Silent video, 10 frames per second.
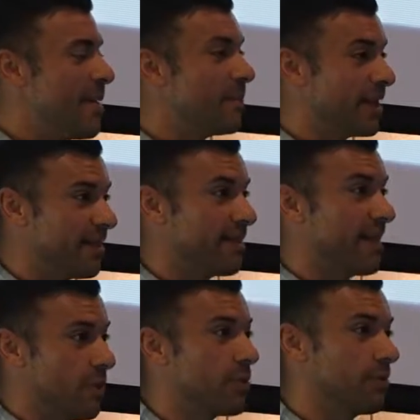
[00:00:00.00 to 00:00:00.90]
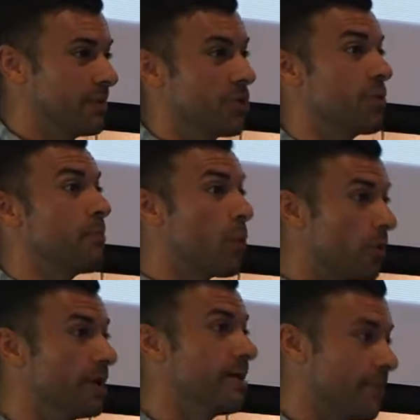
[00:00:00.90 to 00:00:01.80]
But they were
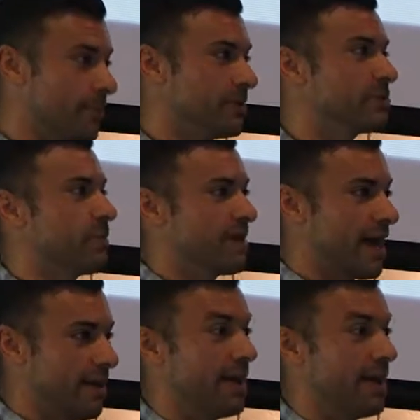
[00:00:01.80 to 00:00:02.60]
reporting numbers